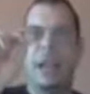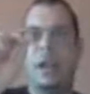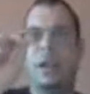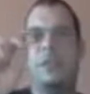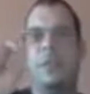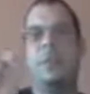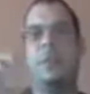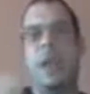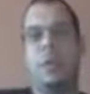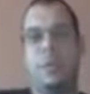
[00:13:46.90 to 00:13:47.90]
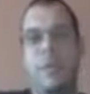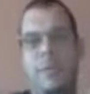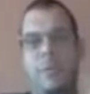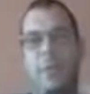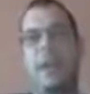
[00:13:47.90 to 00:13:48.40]
I got a lot of people
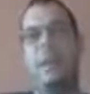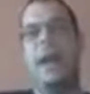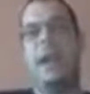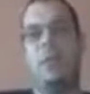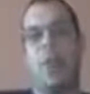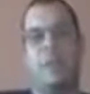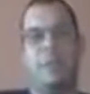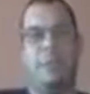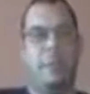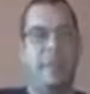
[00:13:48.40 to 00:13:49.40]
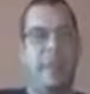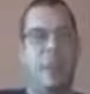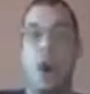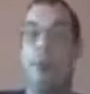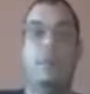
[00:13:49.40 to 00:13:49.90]
that before they buy traffic
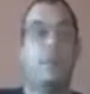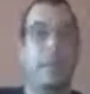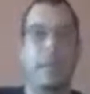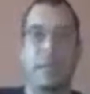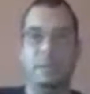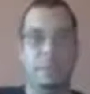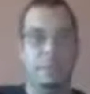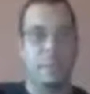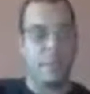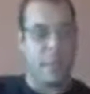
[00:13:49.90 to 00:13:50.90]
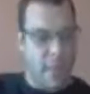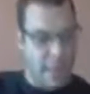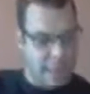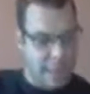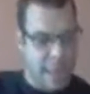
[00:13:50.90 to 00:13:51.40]
from me, they come to me
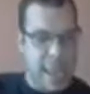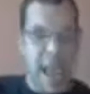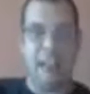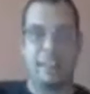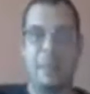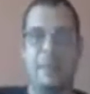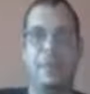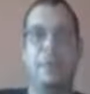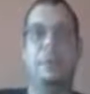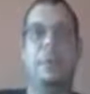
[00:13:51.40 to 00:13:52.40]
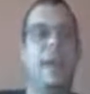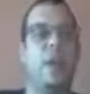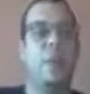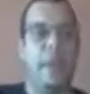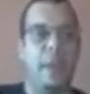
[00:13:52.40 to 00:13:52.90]
and they ask me
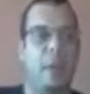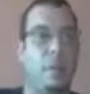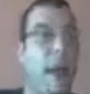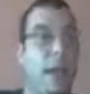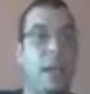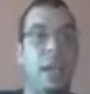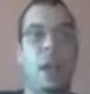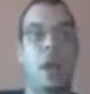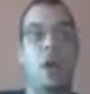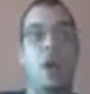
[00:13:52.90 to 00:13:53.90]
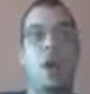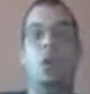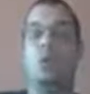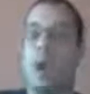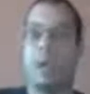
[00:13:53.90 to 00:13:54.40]
for my opinion. Manny,
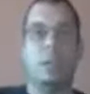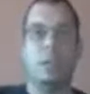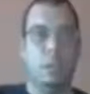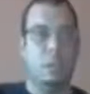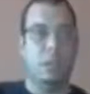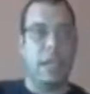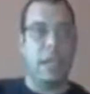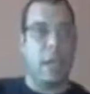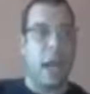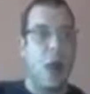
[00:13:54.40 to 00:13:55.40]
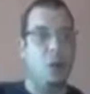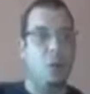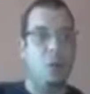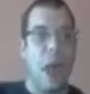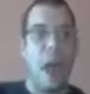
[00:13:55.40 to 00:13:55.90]
what do you
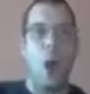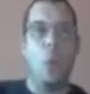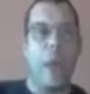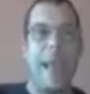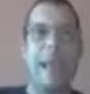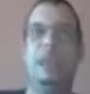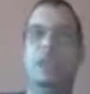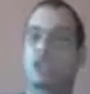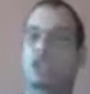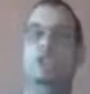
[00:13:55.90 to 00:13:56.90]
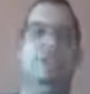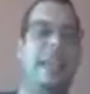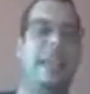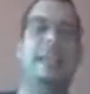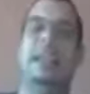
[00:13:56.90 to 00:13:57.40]
think? How well
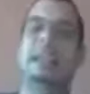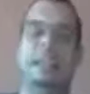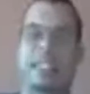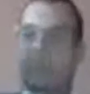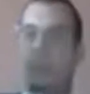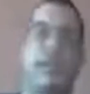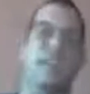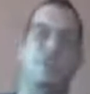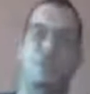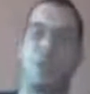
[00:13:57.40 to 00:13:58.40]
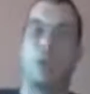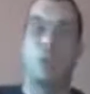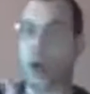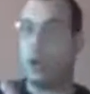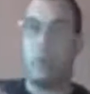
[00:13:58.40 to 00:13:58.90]
do you think that this
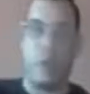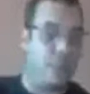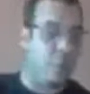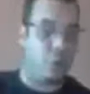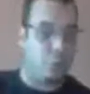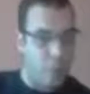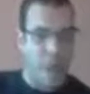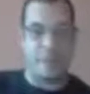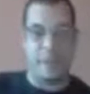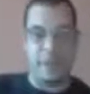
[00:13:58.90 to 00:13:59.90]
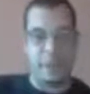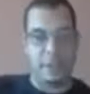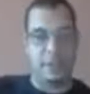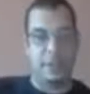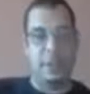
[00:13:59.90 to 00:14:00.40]
page will work with your
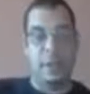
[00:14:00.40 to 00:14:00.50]
traffic?